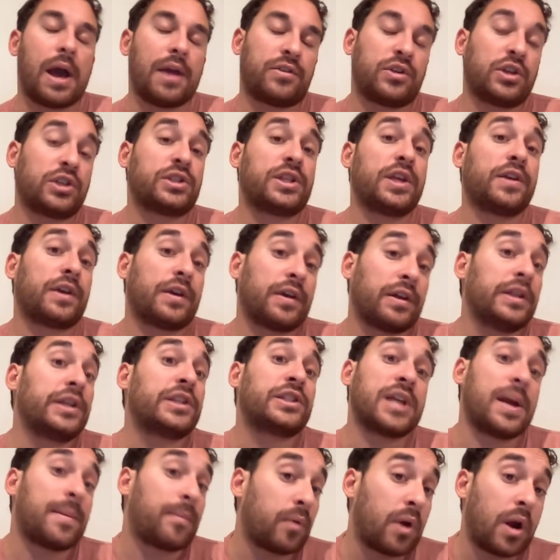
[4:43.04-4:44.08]
I just
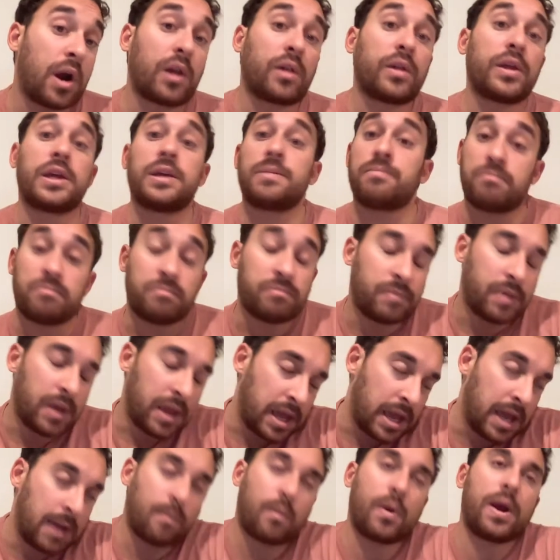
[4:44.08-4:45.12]
think at least temporarily,
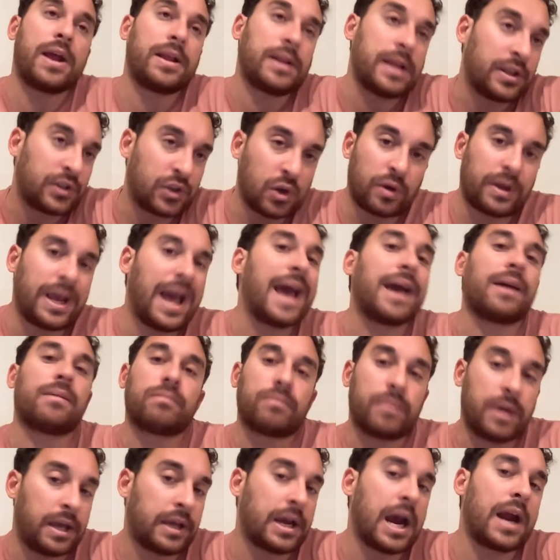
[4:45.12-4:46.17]
it's
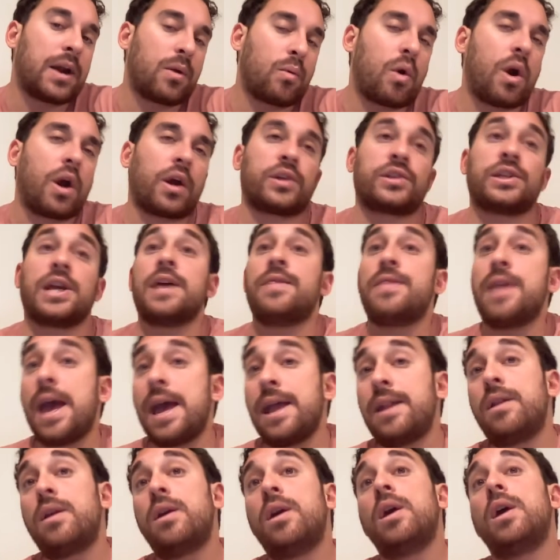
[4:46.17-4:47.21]
okay. It kind of works.
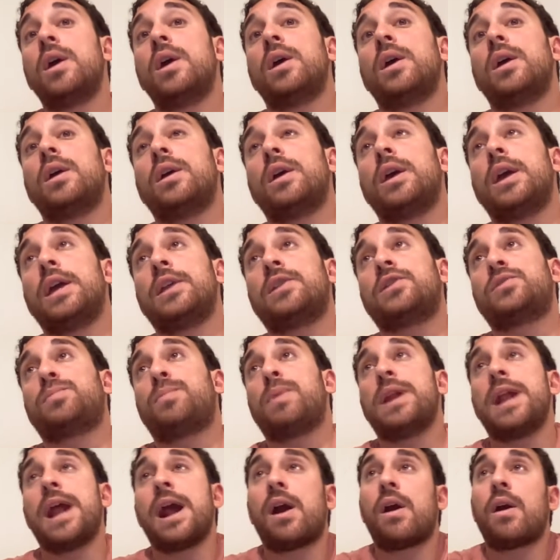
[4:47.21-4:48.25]
And then
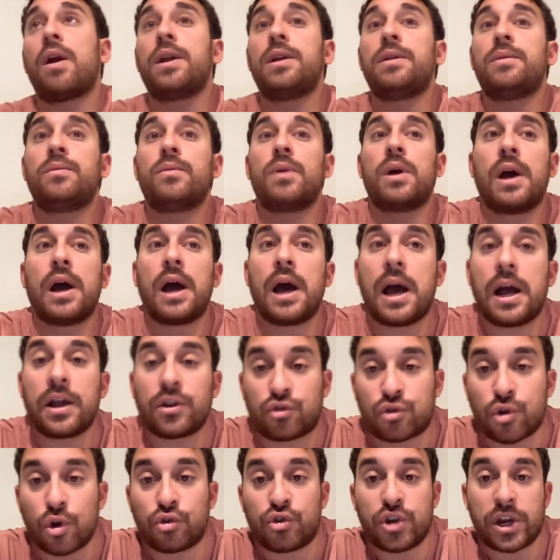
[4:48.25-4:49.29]
it's Panarin,
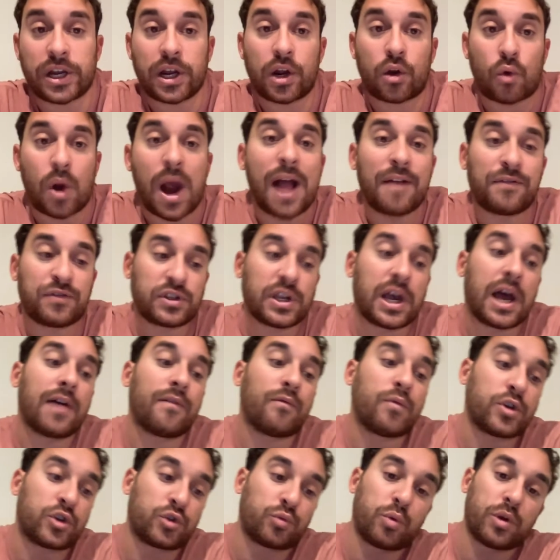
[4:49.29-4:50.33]
Trocheck, and
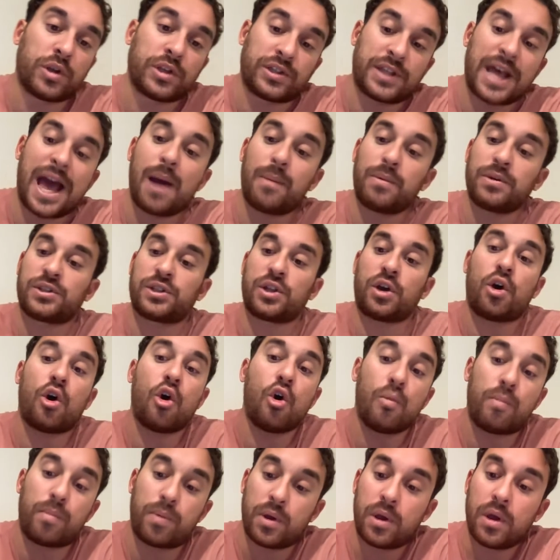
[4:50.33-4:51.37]
Kravtsov, which was
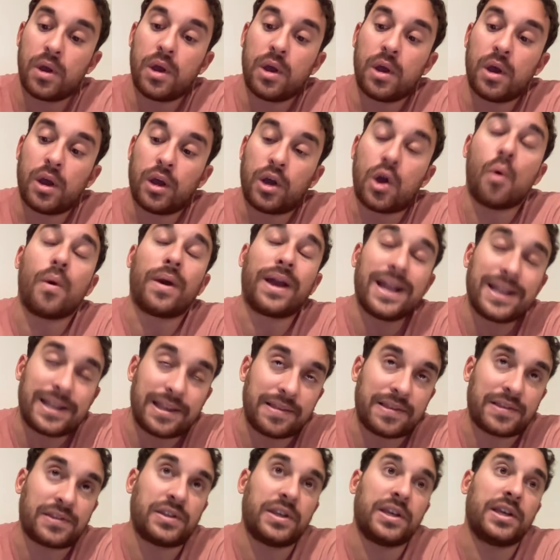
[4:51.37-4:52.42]
the hope
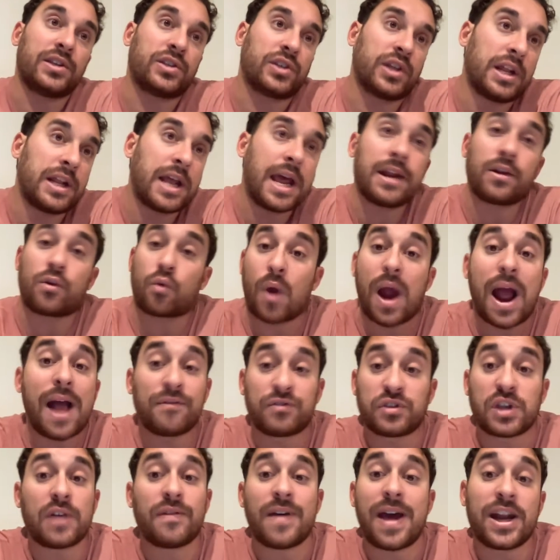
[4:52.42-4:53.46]
going into the season.
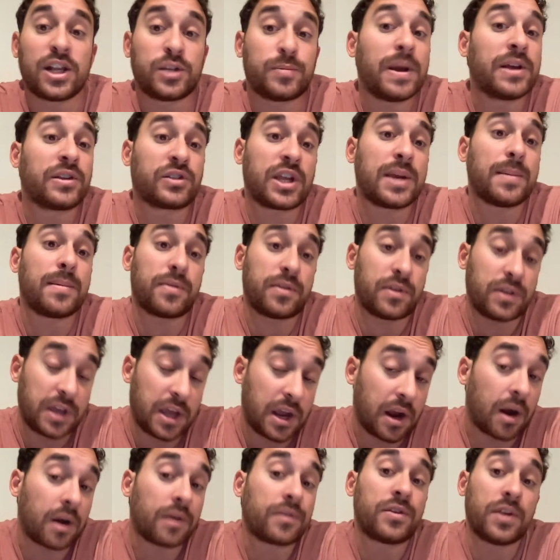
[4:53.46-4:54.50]
And Kravtsov had his best
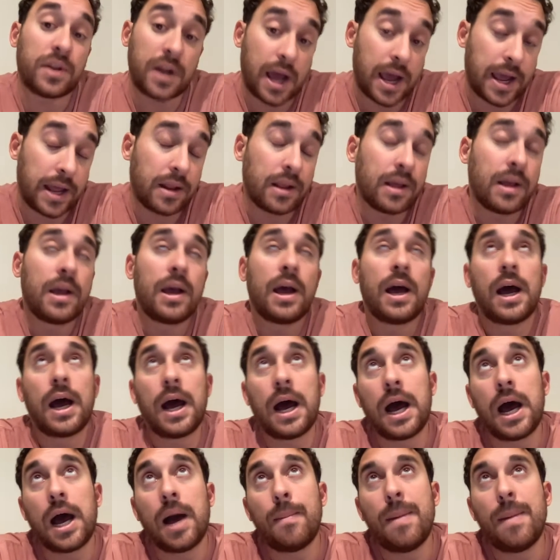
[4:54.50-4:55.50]
game of the year tonight.